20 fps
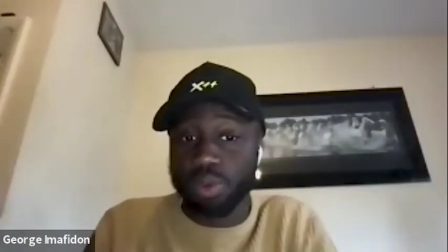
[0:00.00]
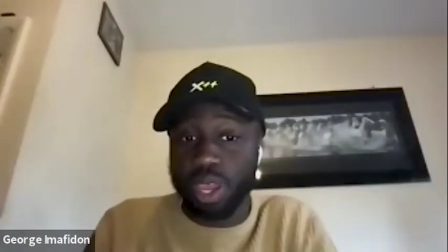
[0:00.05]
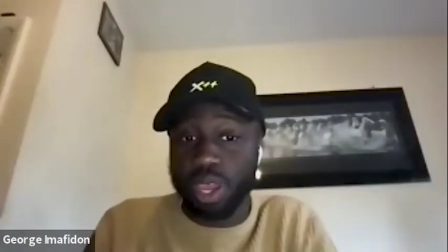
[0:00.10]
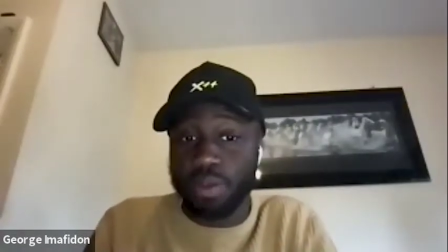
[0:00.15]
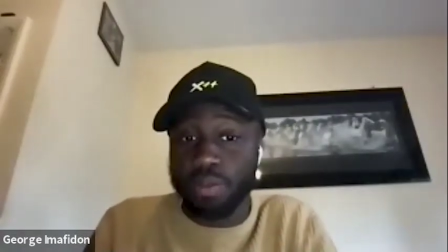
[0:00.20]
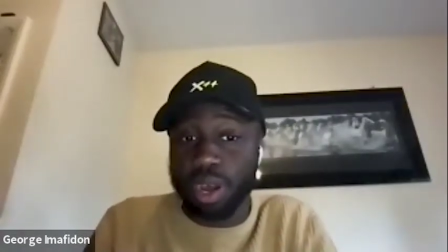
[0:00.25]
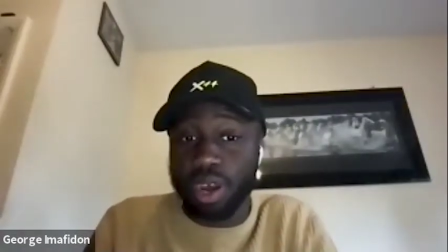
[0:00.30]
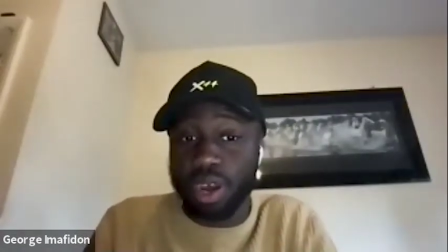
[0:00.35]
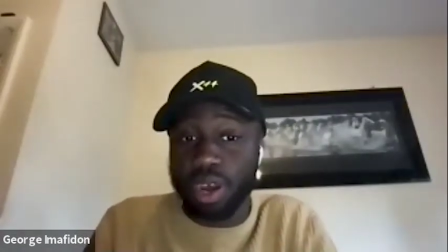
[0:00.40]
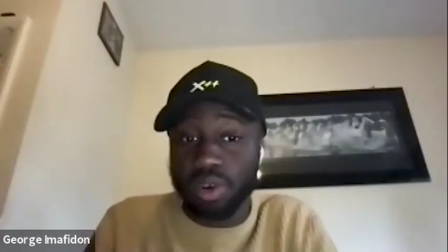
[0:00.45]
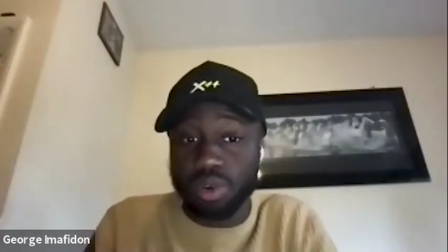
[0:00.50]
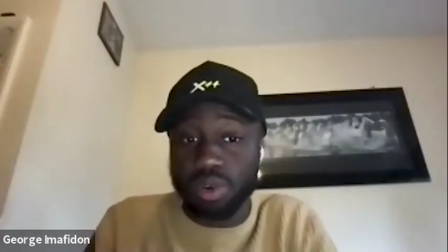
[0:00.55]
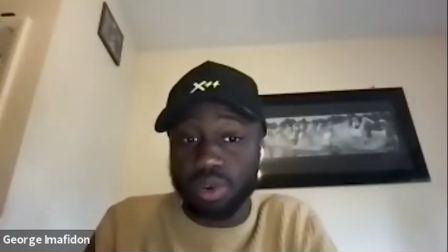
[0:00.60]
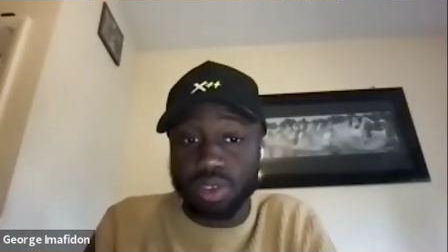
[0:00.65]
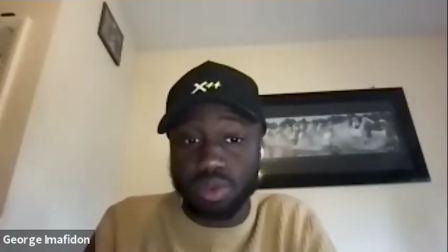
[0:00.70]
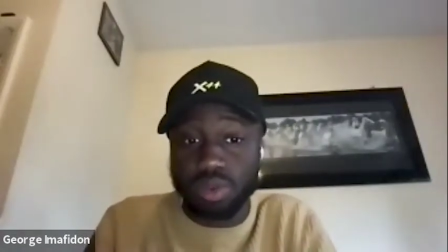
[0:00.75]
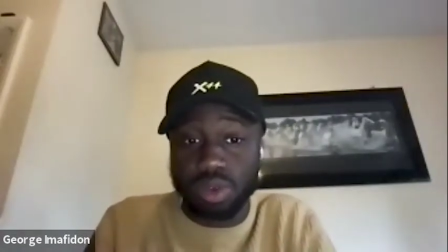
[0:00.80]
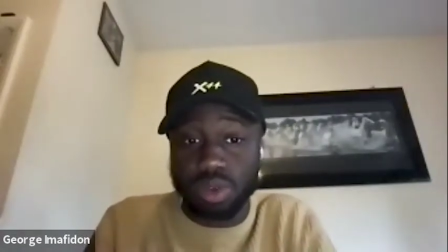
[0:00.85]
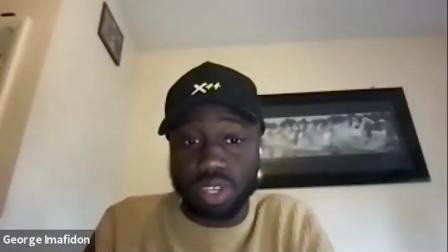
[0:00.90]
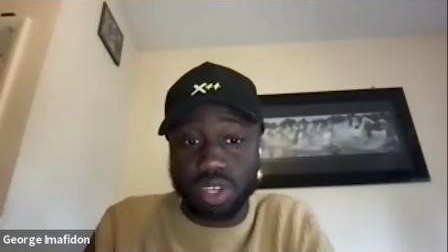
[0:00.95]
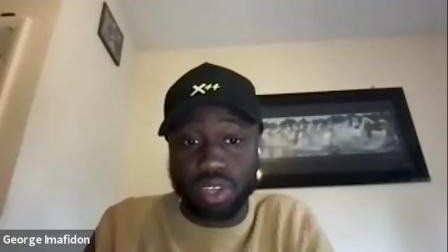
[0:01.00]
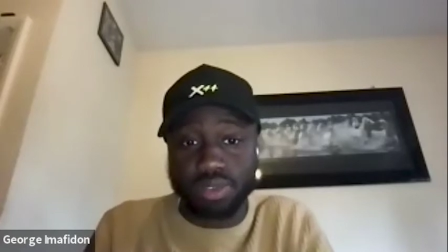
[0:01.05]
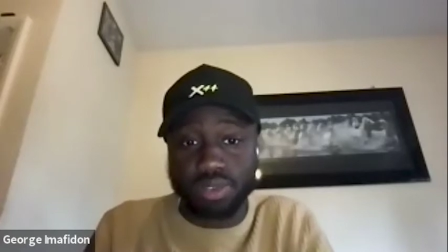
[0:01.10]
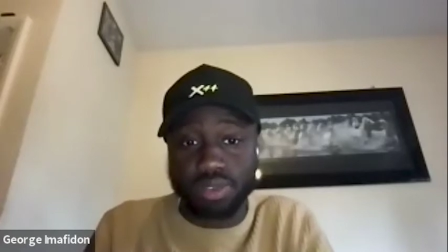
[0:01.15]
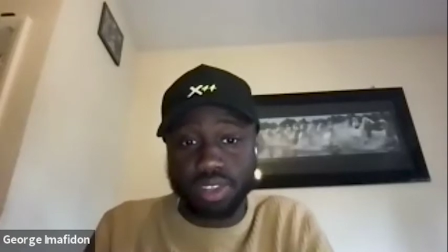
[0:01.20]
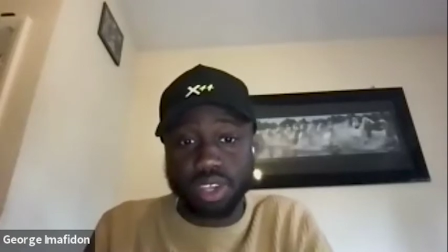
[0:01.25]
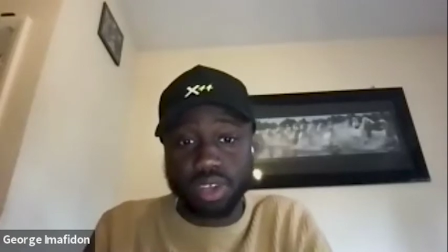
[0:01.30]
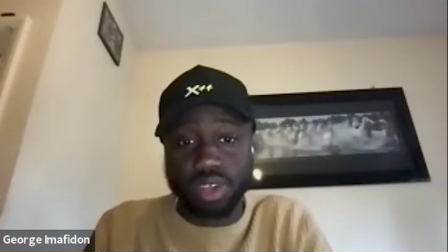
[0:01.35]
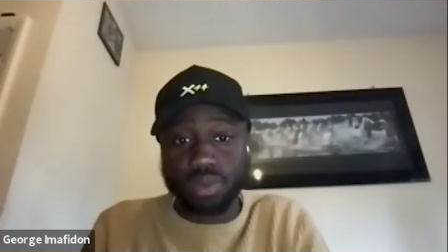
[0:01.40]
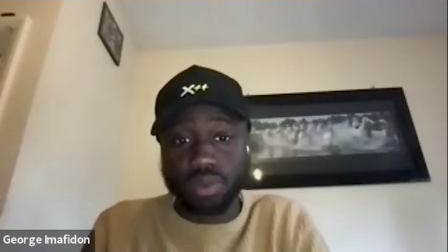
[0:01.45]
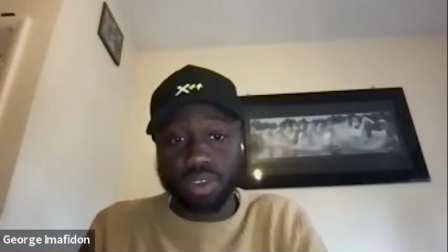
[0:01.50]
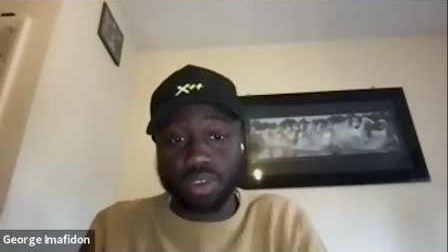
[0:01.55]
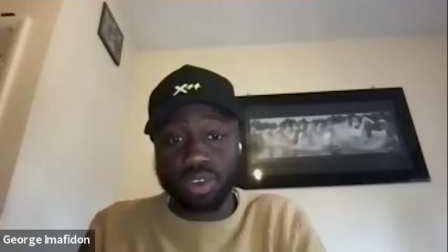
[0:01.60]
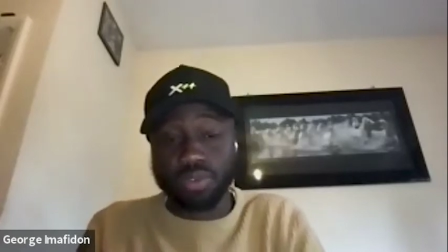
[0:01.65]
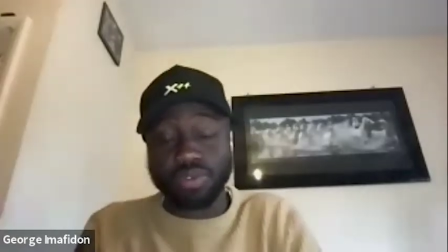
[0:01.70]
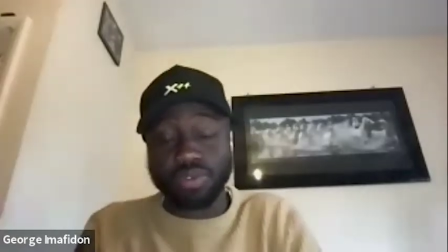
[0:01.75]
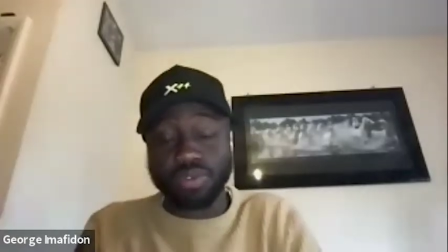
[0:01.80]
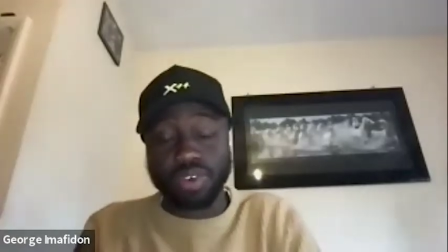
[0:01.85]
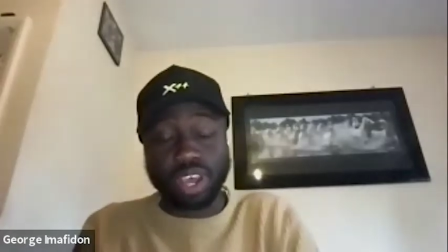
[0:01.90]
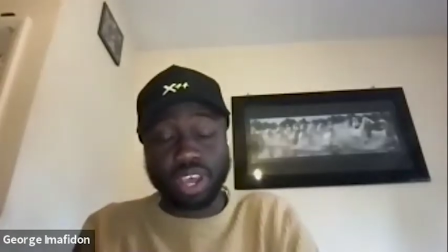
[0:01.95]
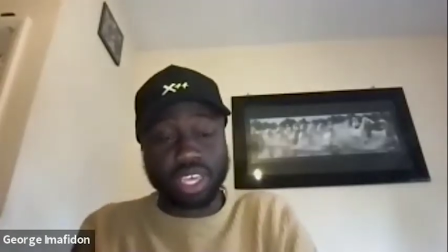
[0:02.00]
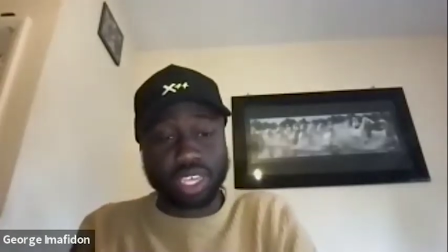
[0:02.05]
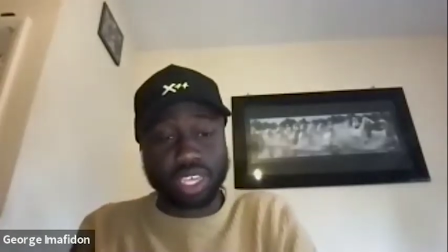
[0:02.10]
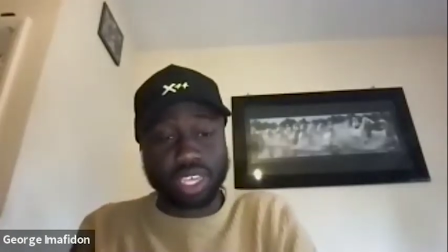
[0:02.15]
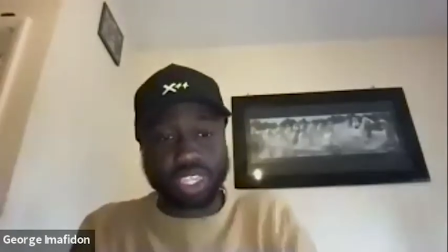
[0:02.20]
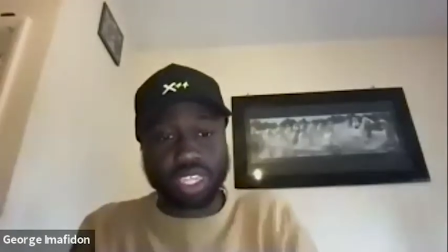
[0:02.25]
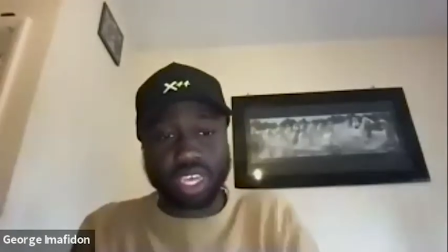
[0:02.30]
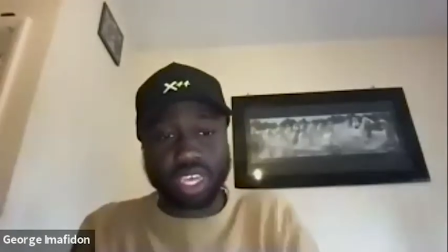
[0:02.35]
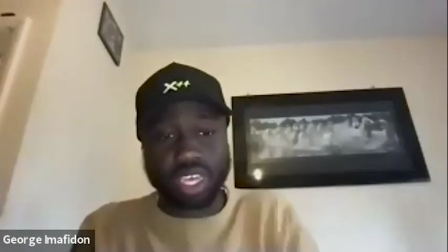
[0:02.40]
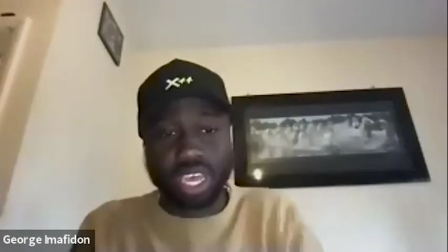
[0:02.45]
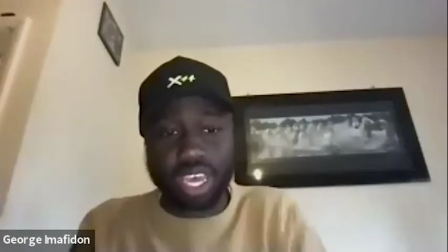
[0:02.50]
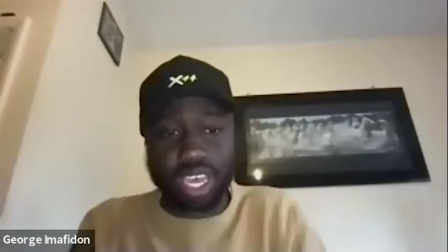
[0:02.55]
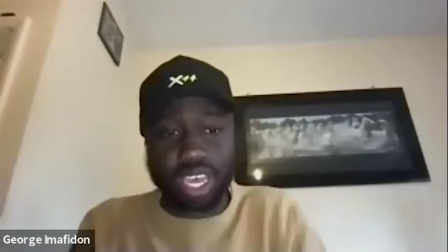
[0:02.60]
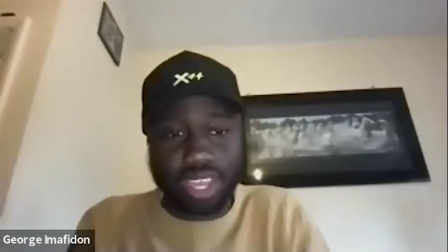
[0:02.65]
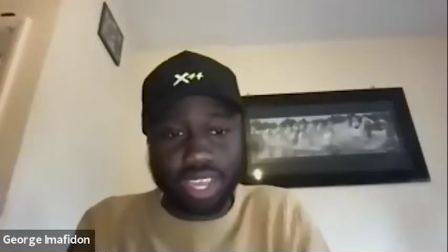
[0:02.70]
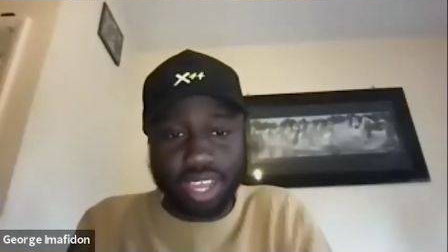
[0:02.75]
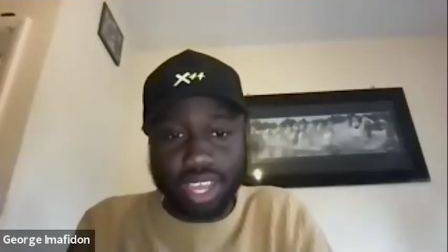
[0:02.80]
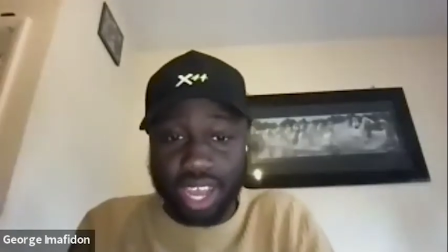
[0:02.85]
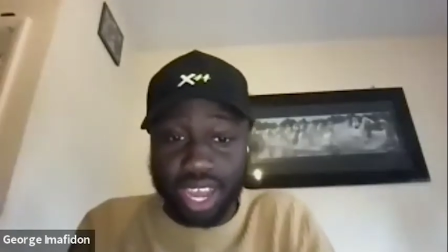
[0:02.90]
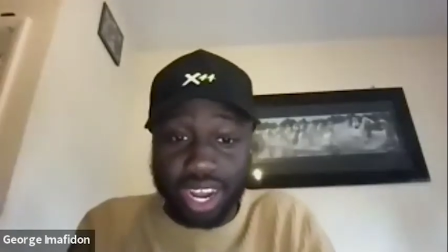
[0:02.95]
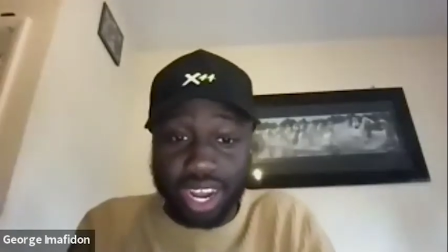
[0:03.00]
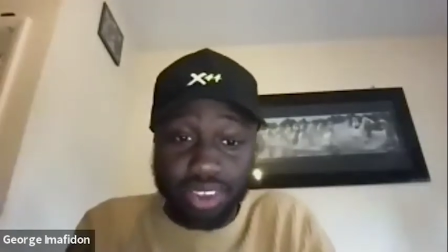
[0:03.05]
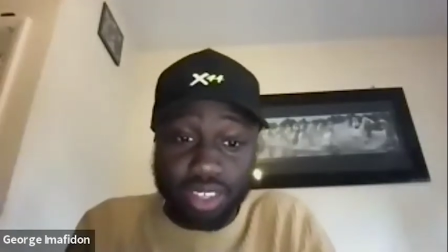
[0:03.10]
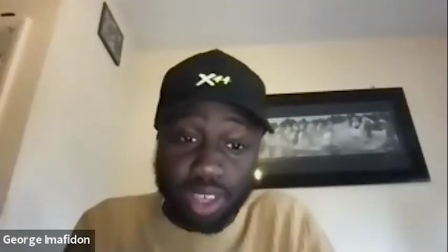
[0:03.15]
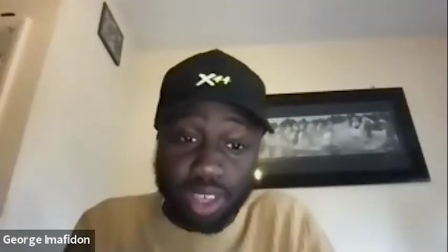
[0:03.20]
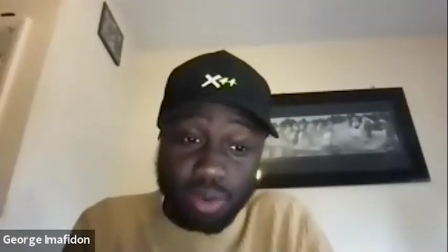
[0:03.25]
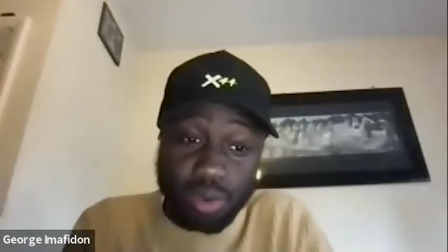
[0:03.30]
um, which would pay my whole tuition with a 36K.